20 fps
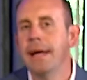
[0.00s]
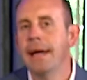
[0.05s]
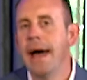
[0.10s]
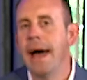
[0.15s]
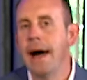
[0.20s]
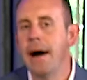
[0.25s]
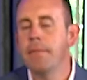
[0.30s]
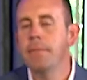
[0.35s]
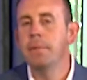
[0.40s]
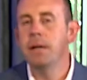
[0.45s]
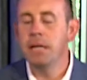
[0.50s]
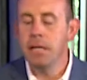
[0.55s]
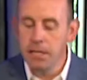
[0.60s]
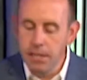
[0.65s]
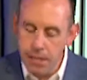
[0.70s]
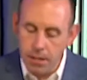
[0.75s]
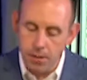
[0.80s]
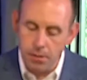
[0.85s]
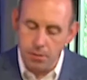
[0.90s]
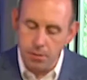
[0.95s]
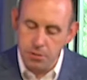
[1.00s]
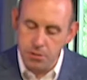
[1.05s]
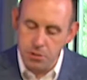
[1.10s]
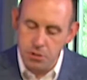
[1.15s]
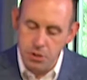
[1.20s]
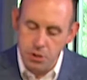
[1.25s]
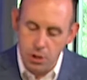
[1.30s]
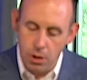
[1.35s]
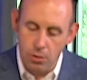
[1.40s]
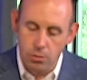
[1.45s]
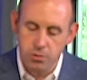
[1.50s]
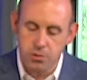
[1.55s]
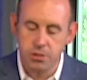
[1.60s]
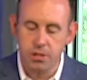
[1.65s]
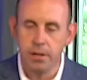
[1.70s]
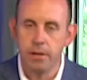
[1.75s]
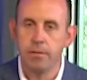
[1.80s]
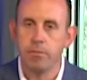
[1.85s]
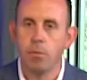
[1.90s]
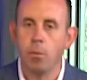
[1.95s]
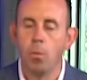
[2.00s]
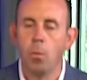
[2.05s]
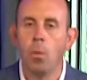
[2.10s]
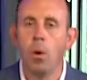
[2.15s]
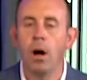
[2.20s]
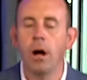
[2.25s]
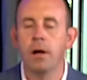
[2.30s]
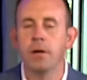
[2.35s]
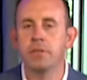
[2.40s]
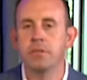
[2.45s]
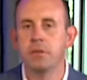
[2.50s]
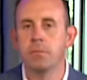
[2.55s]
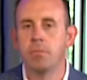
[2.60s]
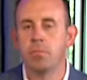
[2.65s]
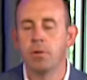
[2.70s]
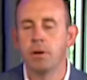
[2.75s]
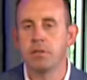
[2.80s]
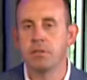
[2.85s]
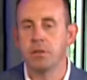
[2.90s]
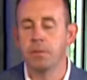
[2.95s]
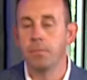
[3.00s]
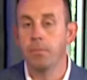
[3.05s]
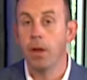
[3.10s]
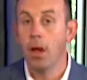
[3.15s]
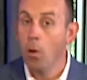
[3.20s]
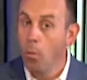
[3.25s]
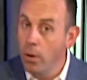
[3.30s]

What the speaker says: how many years Joseph was in prison.